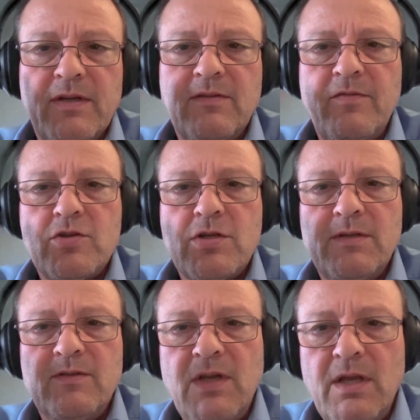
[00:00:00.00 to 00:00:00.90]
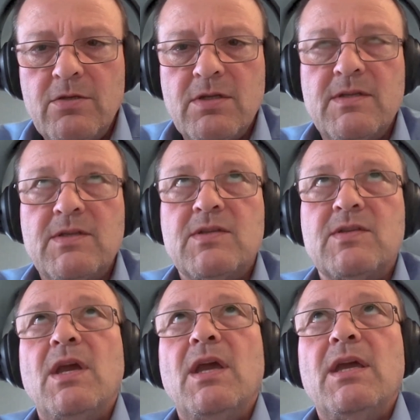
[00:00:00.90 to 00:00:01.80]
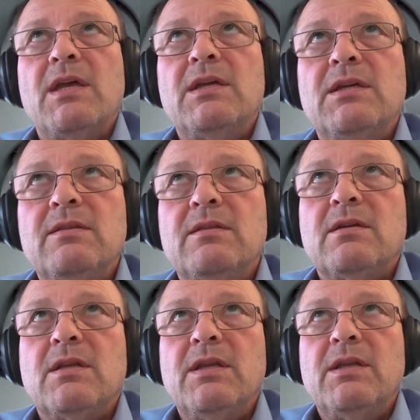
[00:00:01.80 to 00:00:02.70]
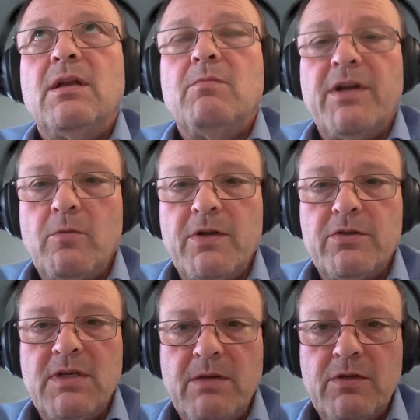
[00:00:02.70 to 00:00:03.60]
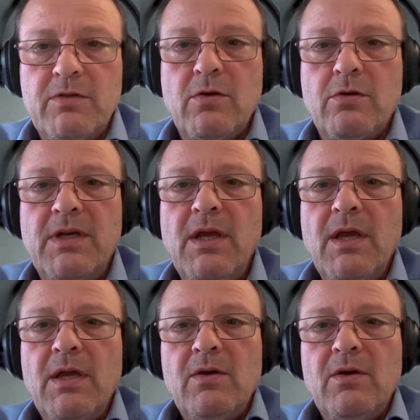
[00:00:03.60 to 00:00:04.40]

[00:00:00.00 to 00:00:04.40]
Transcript: artificial intelligence in the clinical microbiology laboratory,